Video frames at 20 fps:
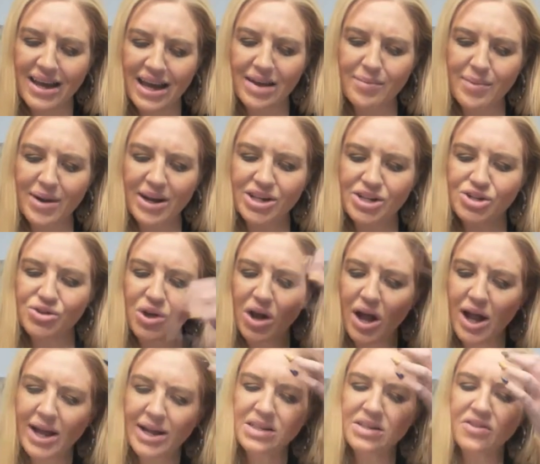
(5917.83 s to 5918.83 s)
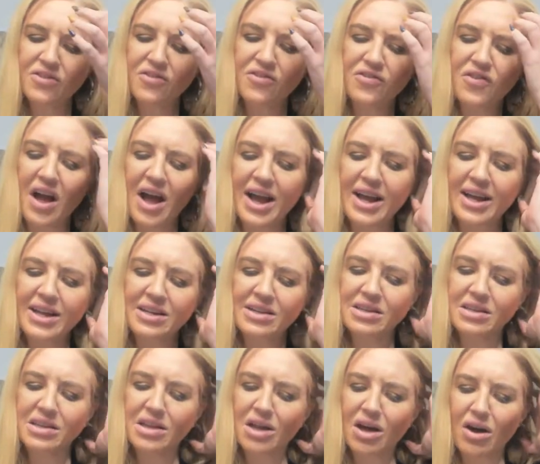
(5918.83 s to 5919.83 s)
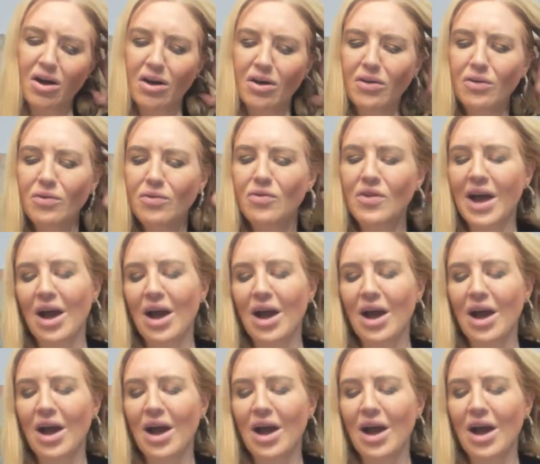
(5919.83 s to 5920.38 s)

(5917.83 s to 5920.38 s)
Am I trying to find love